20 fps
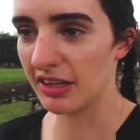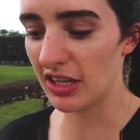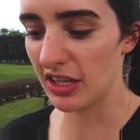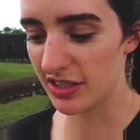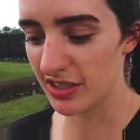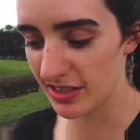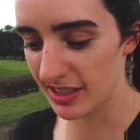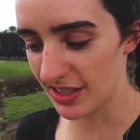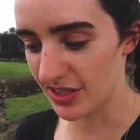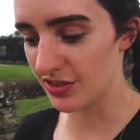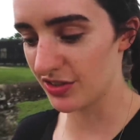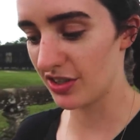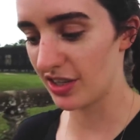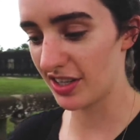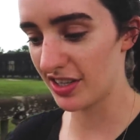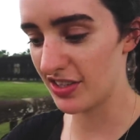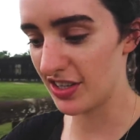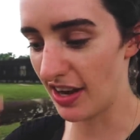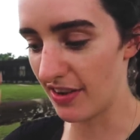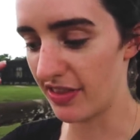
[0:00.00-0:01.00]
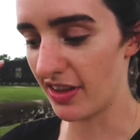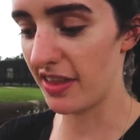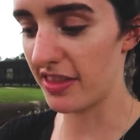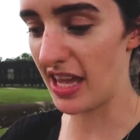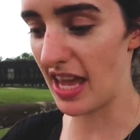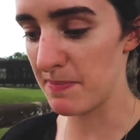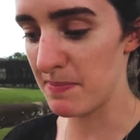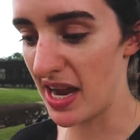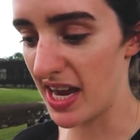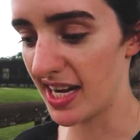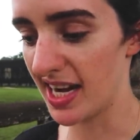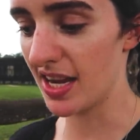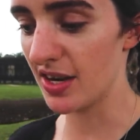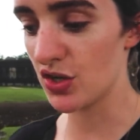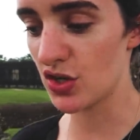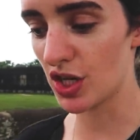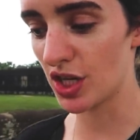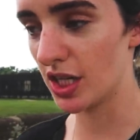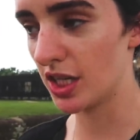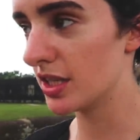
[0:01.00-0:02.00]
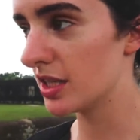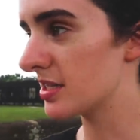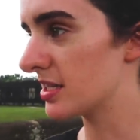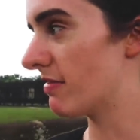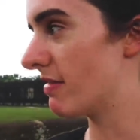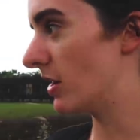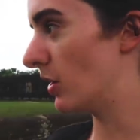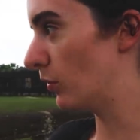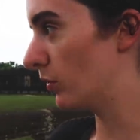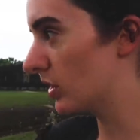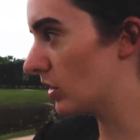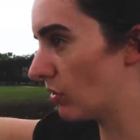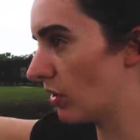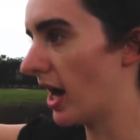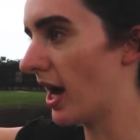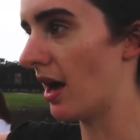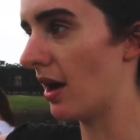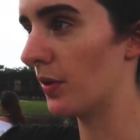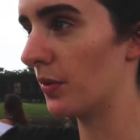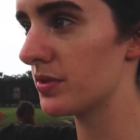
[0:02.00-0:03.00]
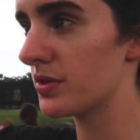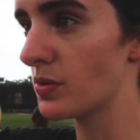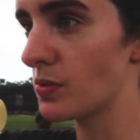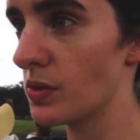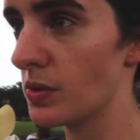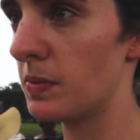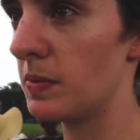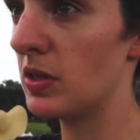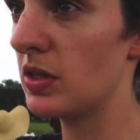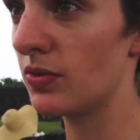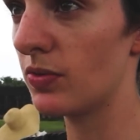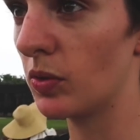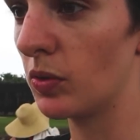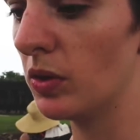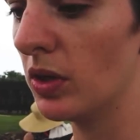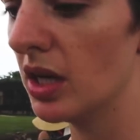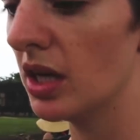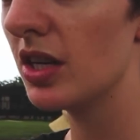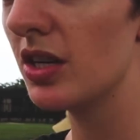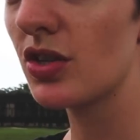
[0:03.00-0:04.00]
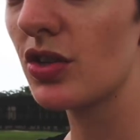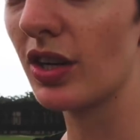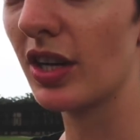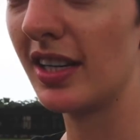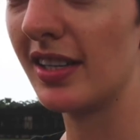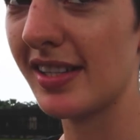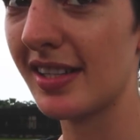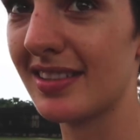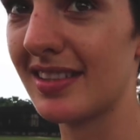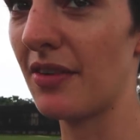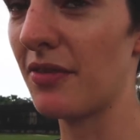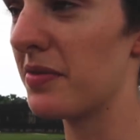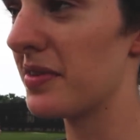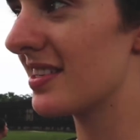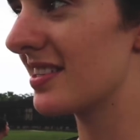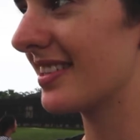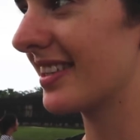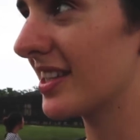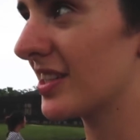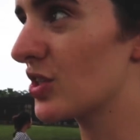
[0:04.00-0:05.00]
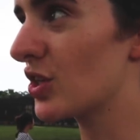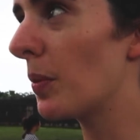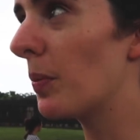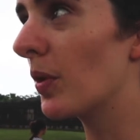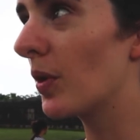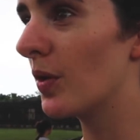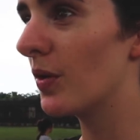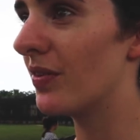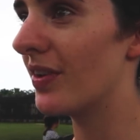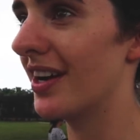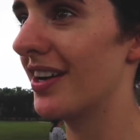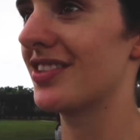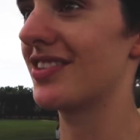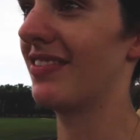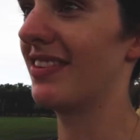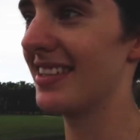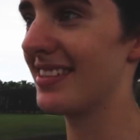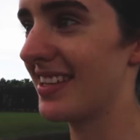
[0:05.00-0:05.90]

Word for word: when you go to National Trust you have the, the main entrance and then all the grounds and all the beautiful trees, except for this is like a tropical version.